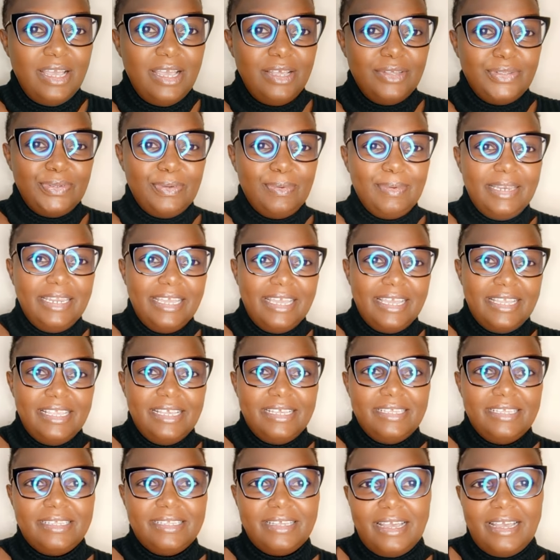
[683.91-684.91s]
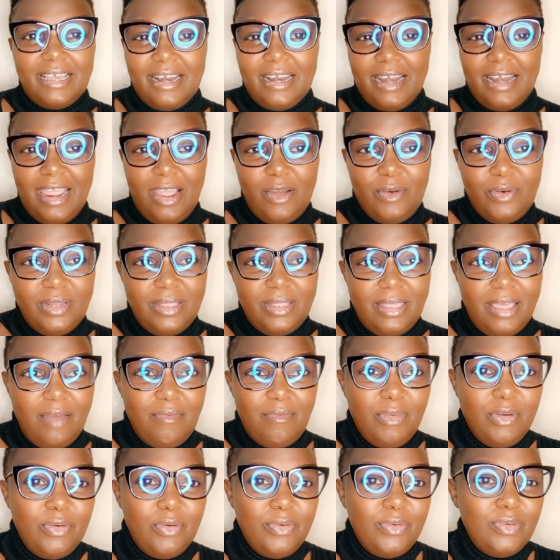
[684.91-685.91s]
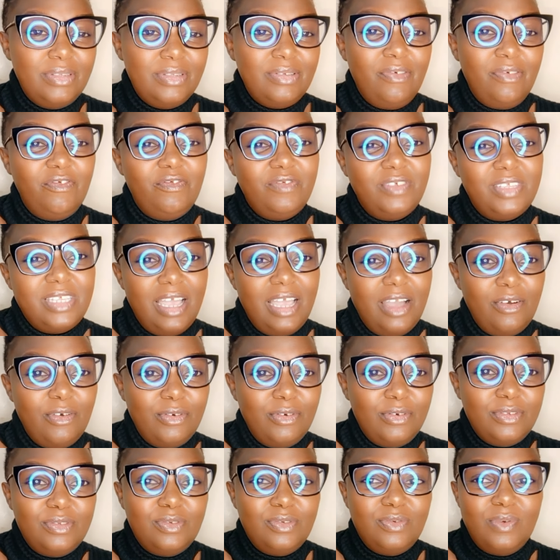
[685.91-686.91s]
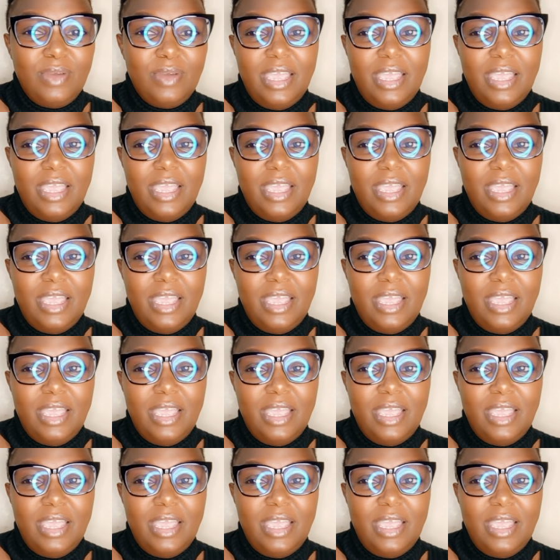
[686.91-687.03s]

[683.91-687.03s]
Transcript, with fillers: so many Kenyans cry out there because of circles.